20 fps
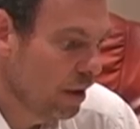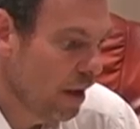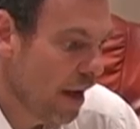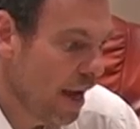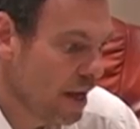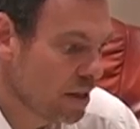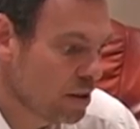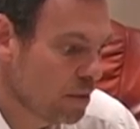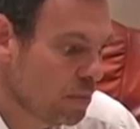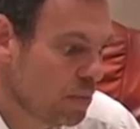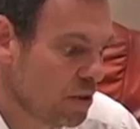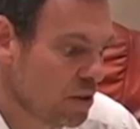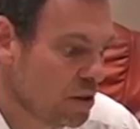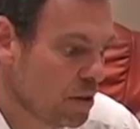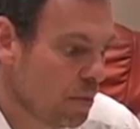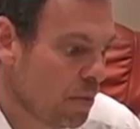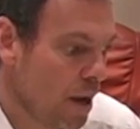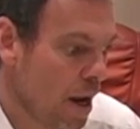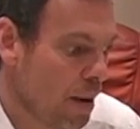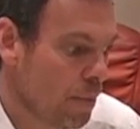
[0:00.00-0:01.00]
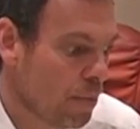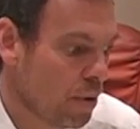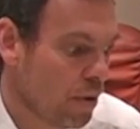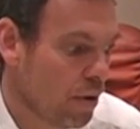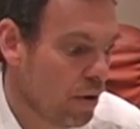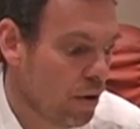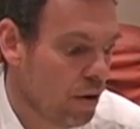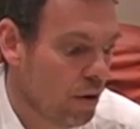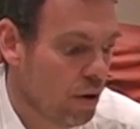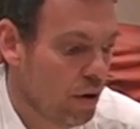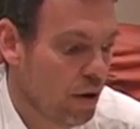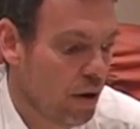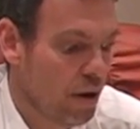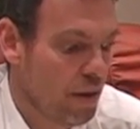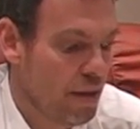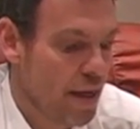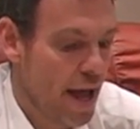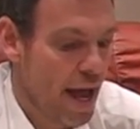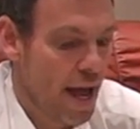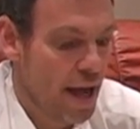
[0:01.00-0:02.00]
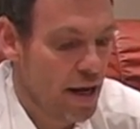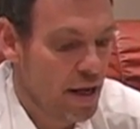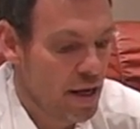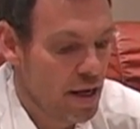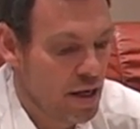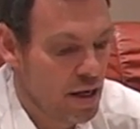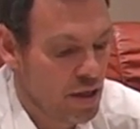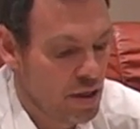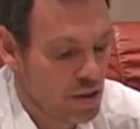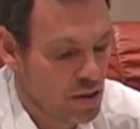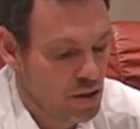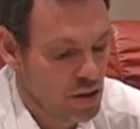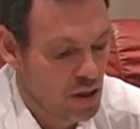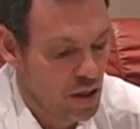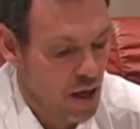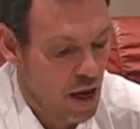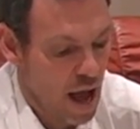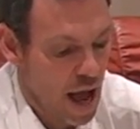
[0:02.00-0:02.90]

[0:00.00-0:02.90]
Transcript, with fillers: as a piece of paper that is